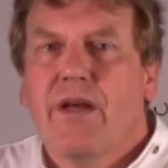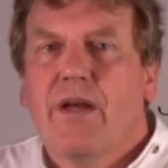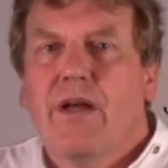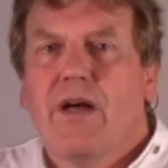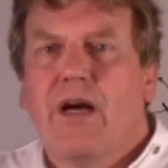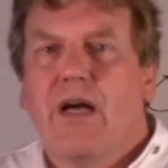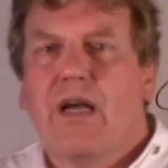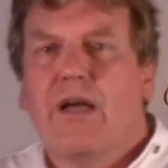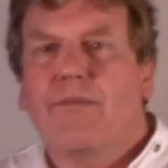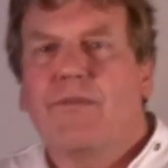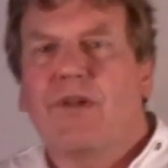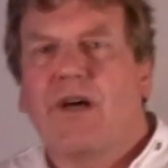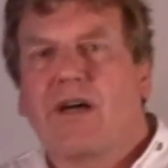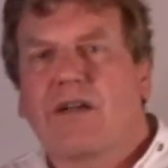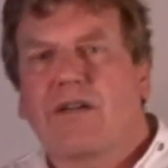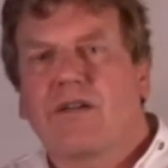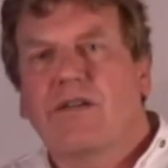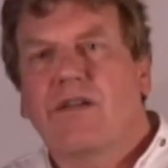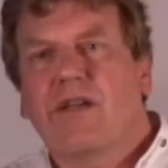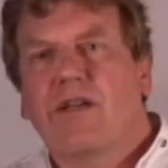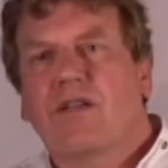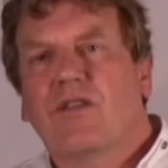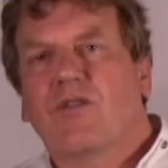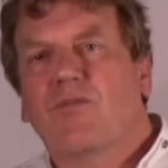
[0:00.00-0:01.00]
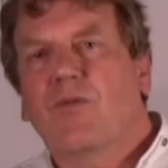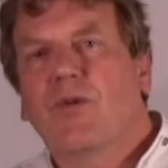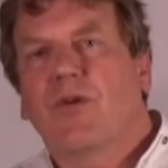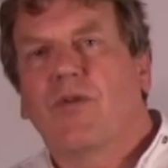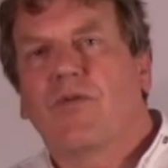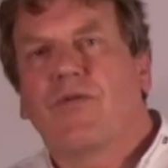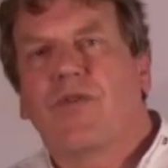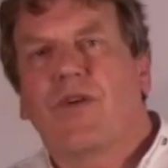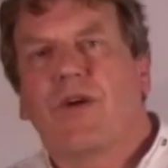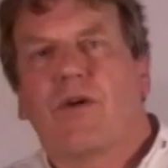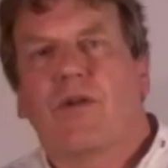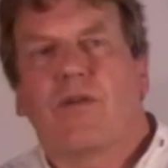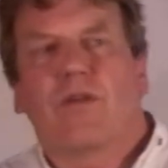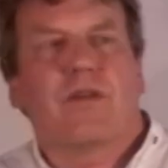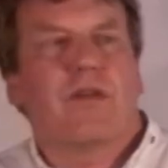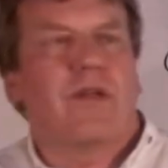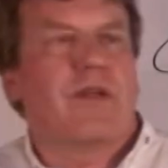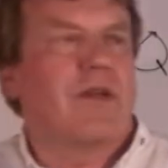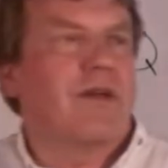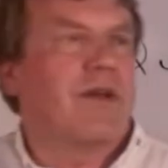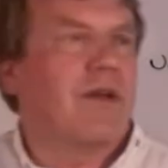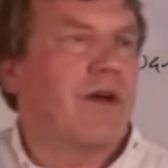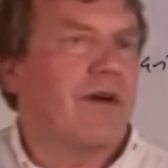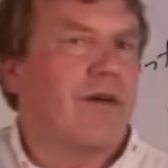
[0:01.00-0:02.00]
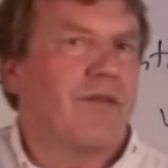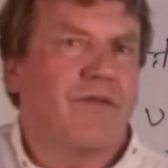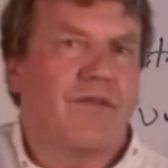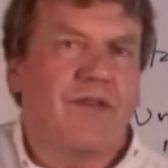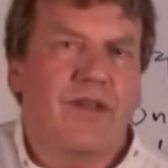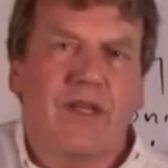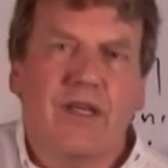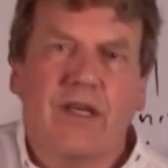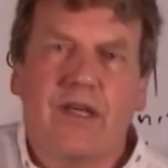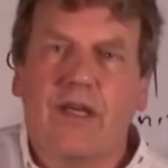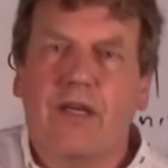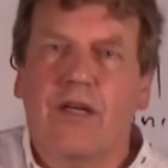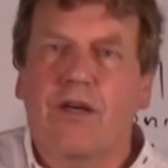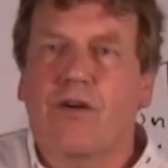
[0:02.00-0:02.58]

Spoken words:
I am Dr. Dennis Bielfeldt of the